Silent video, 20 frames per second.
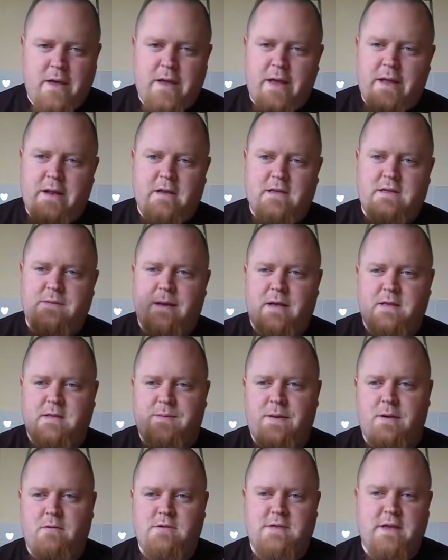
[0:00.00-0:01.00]
endless amounts
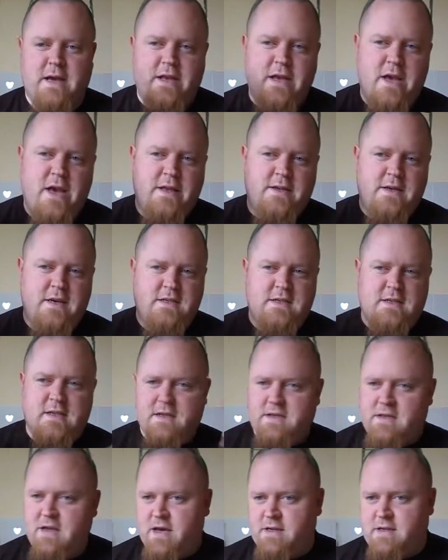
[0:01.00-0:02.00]
of people saying, yeah, it tasted
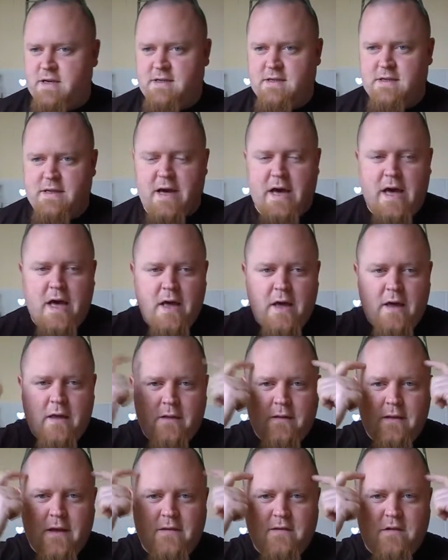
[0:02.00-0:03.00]
this, yeah, it tasted that,
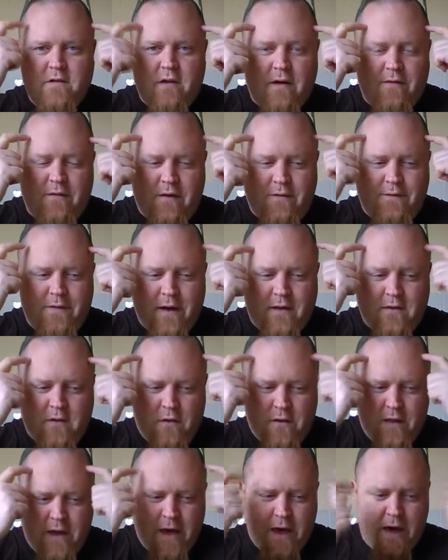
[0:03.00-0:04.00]
that's going to have an effect
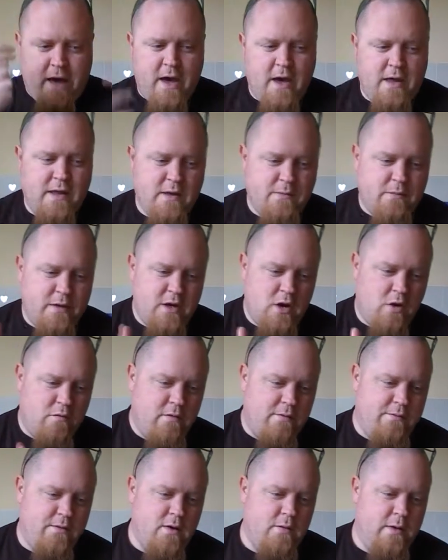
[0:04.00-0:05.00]
on there. And then when you're
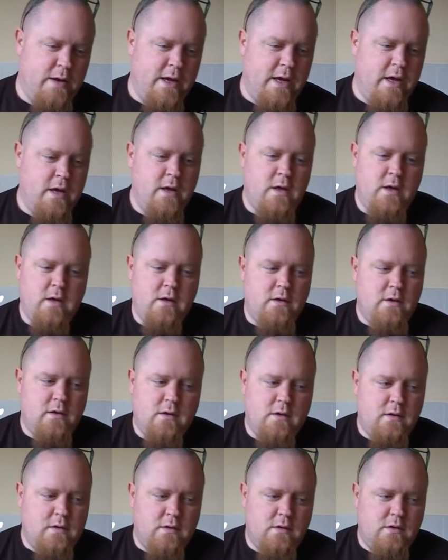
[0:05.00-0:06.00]
reviewing it,
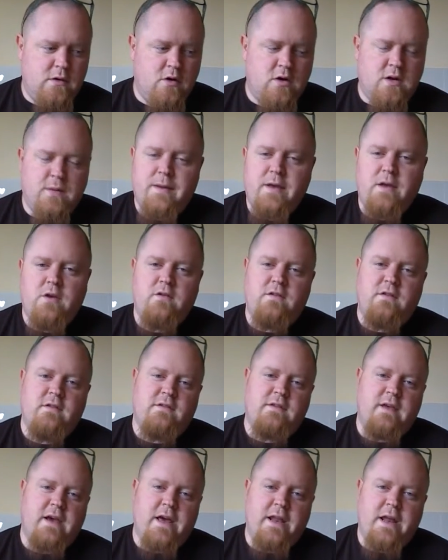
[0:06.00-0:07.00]
you're going to be using
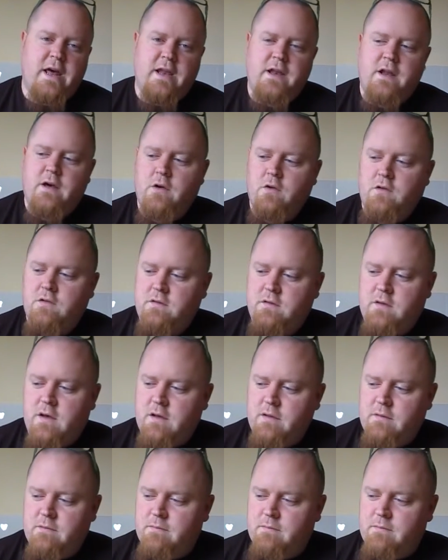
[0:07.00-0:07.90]
second-hand notes.